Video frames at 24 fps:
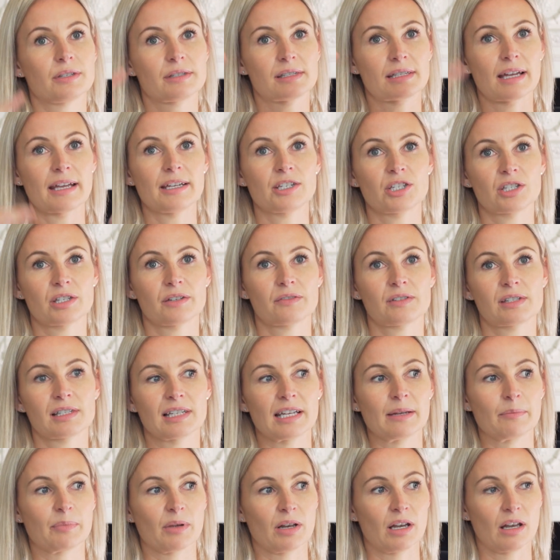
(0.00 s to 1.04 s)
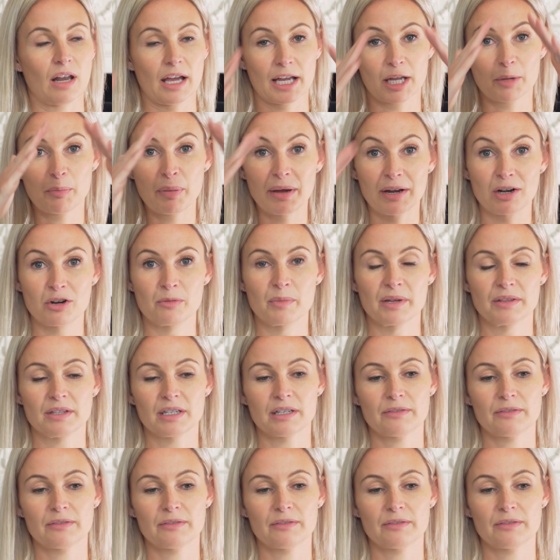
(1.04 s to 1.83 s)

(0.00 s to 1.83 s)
stages of sleep like a pyramid,